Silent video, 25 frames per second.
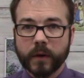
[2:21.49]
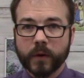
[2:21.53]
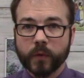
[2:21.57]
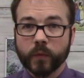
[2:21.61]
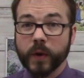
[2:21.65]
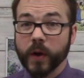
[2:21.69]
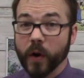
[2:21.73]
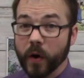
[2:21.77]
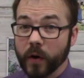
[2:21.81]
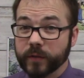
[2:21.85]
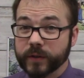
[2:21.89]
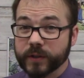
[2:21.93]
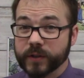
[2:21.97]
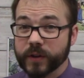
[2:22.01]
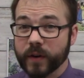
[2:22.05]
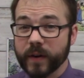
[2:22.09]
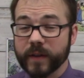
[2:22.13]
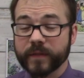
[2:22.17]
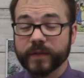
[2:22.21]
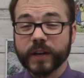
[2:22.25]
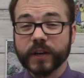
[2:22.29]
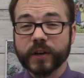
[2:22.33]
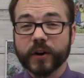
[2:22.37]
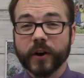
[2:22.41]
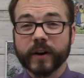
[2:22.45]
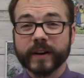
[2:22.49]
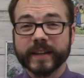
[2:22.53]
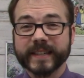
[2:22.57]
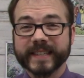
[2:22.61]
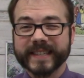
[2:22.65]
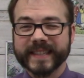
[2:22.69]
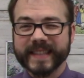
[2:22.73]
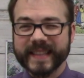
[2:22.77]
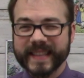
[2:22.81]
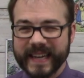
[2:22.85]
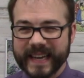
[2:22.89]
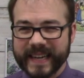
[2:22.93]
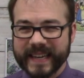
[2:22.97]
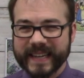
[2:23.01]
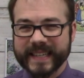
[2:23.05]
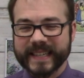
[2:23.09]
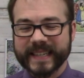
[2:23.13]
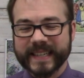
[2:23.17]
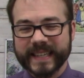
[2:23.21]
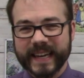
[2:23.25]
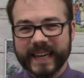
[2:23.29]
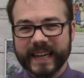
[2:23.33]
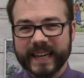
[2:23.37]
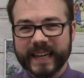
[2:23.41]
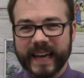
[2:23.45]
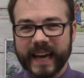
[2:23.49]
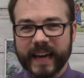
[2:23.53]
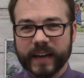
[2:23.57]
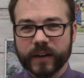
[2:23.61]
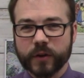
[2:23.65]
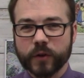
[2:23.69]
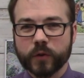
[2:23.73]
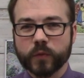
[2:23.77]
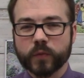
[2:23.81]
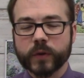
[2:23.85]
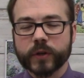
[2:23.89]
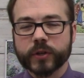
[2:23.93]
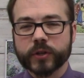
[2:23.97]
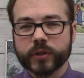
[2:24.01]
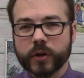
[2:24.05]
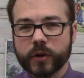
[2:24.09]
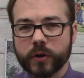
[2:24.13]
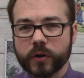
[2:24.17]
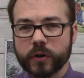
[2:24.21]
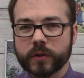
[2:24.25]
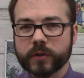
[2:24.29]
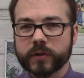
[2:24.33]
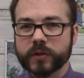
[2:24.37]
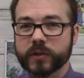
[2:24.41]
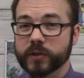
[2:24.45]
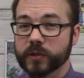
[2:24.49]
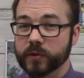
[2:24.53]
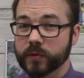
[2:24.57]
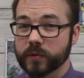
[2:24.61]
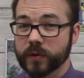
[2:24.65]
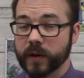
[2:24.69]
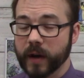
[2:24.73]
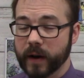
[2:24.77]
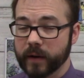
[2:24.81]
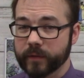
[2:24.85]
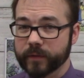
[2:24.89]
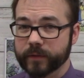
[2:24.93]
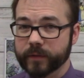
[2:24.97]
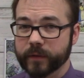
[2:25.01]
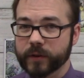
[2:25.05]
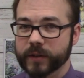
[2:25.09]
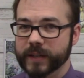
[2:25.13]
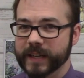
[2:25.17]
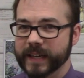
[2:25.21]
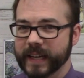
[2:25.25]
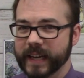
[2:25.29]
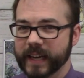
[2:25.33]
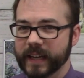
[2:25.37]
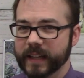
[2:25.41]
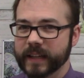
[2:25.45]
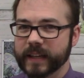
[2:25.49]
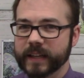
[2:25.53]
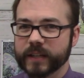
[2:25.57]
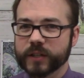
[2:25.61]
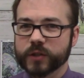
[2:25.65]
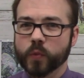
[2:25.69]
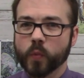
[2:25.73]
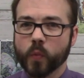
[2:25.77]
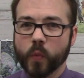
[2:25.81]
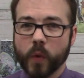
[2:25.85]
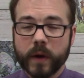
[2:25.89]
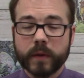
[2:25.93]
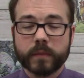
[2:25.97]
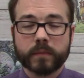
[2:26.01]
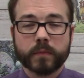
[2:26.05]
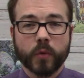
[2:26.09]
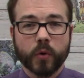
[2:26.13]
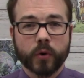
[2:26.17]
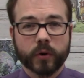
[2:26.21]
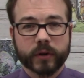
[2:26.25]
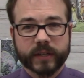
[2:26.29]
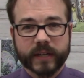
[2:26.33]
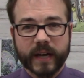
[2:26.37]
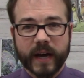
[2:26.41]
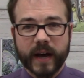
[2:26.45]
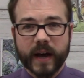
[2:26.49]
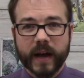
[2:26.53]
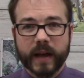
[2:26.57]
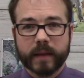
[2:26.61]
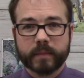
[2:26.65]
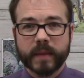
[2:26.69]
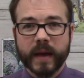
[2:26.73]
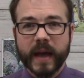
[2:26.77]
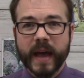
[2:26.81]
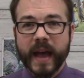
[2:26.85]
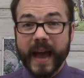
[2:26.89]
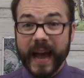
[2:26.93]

We also have the goddess Thetis again, who returns to comfort Achilles one more time,